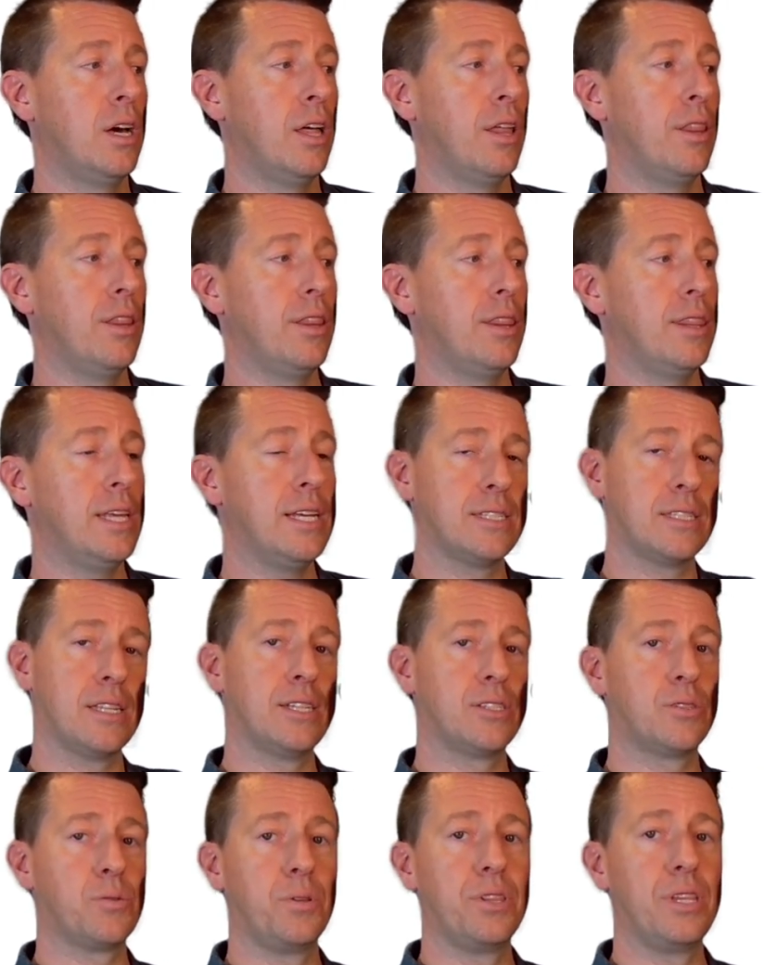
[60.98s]
These
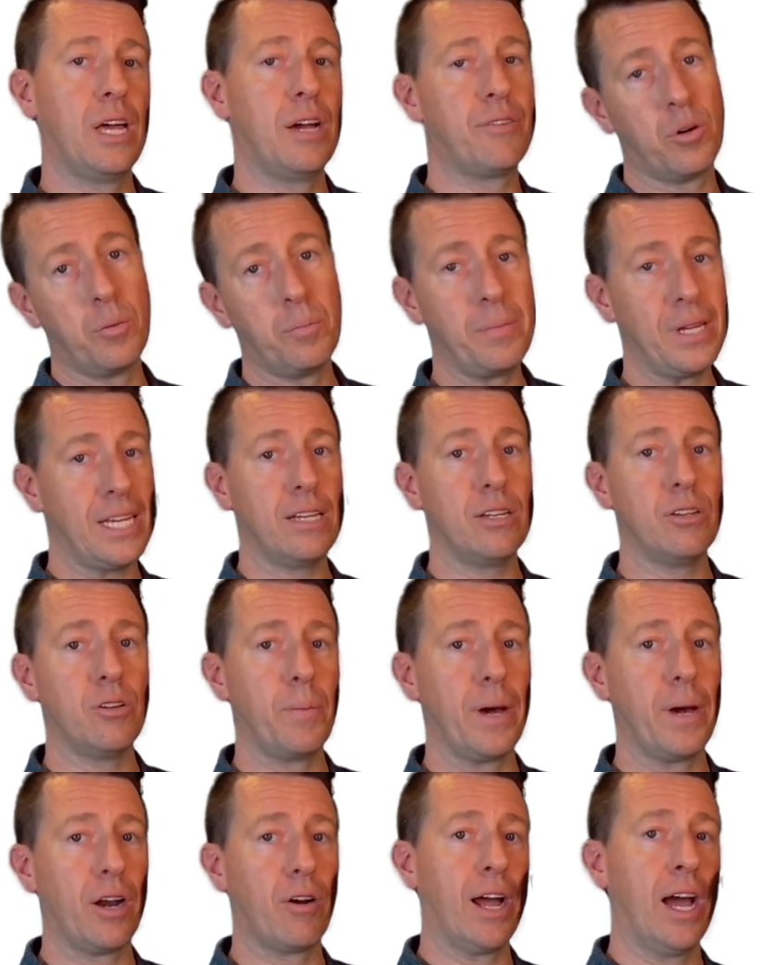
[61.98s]
lines will never meet. No
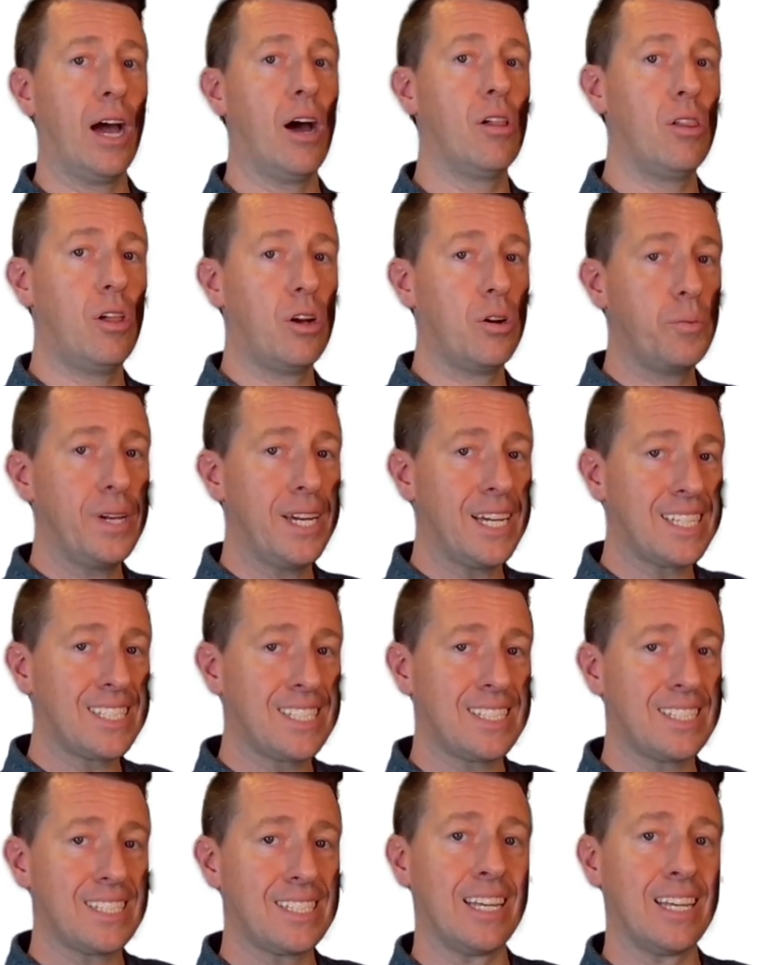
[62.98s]
matter how long we extend